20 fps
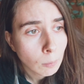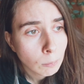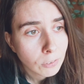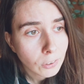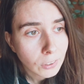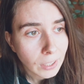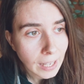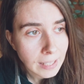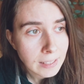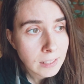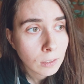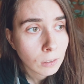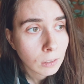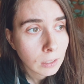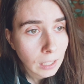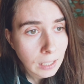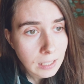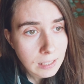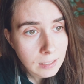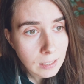For Cats
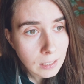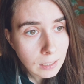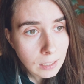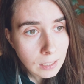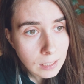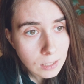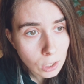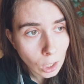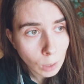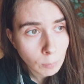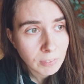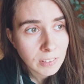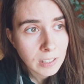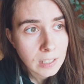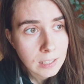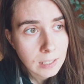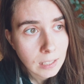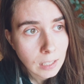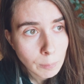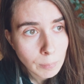Organized Neatly, it's
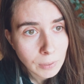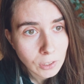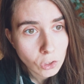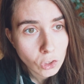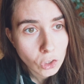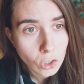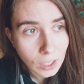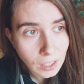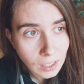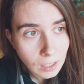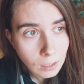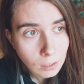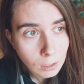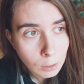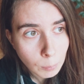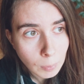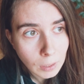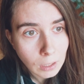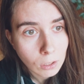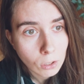obviously a bit
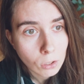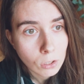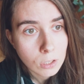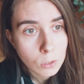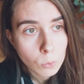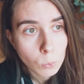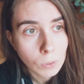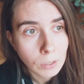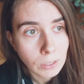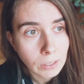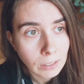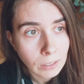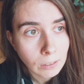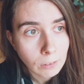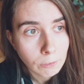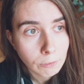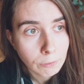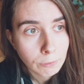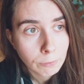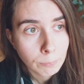trickier because
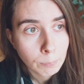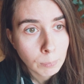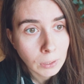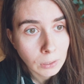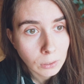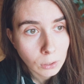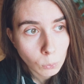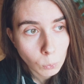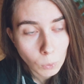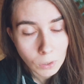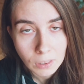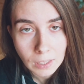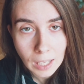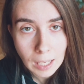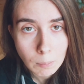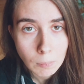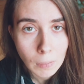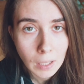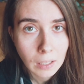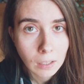we've built it with
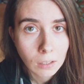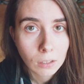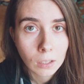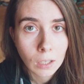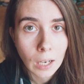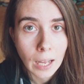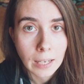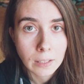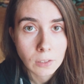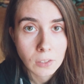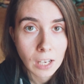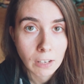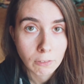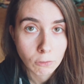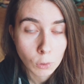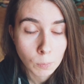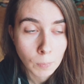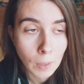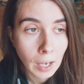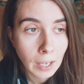Gamemaker and you
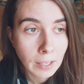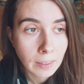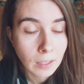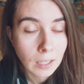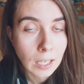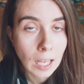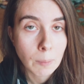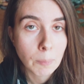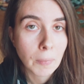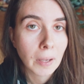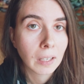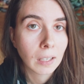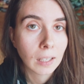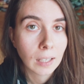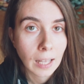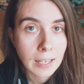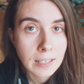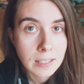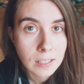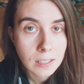have to buy the Gamemaker
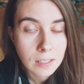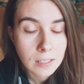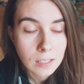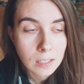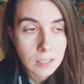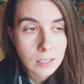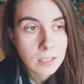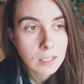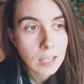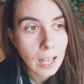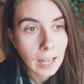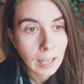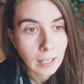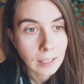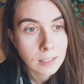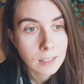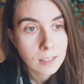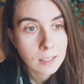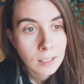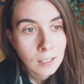licenses,
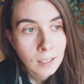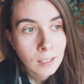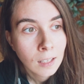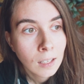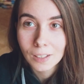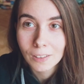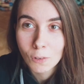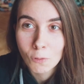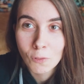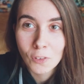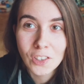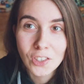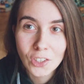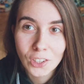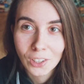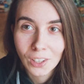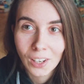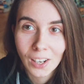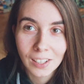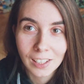and
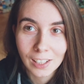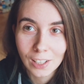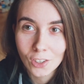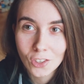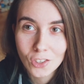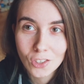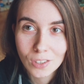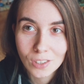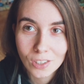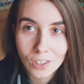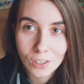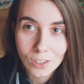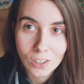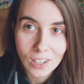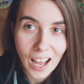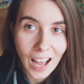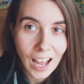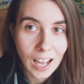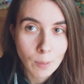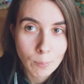Virtual Cottage,
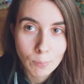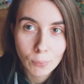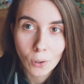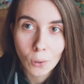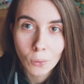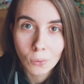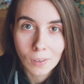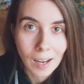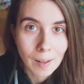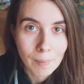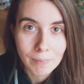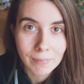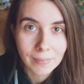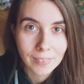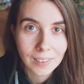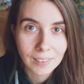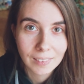I programmed